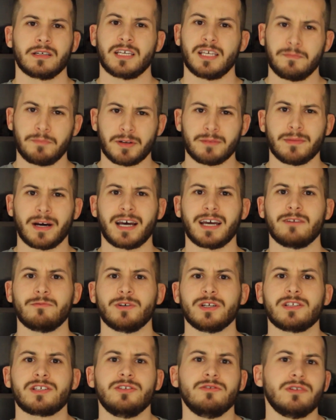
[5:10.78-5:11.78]
Keep in
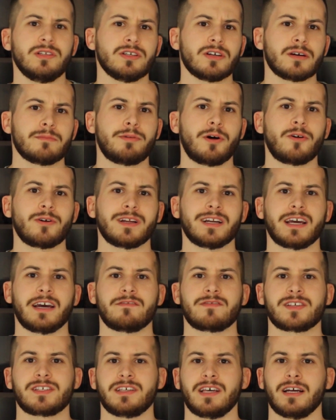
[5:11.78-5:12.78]
mind, once you and your opponent
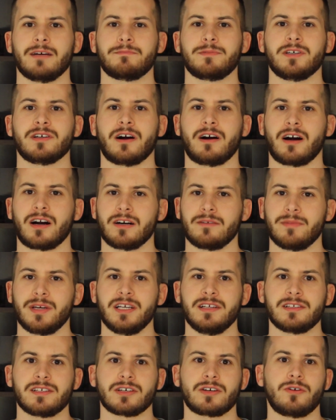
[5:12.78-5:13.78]
have set up your
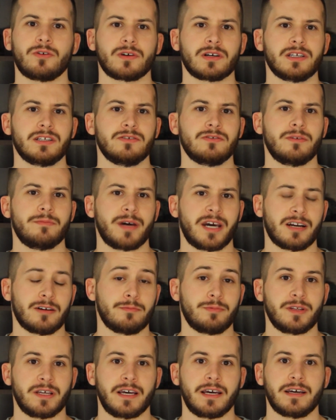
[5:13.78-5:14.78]
armies according to a
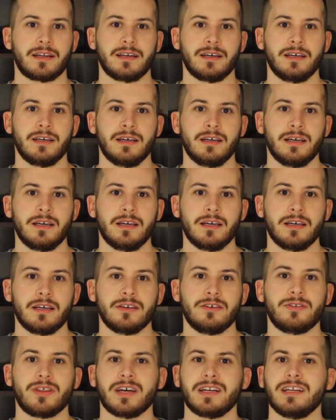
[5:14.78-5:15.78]
battle plan,
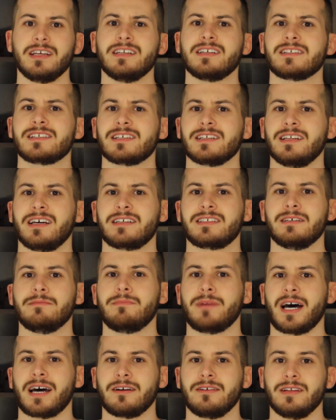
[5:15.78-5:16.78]
you then need to select a
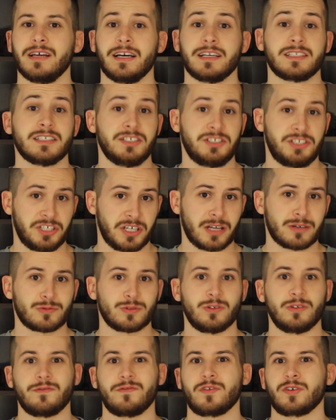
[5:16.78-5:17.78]
model as a
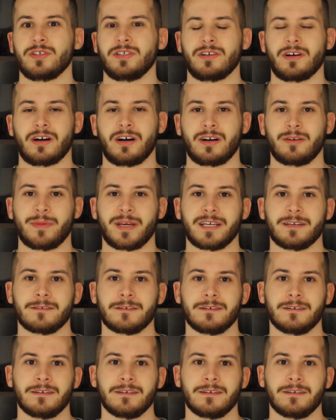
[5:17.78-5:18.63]
general for your army.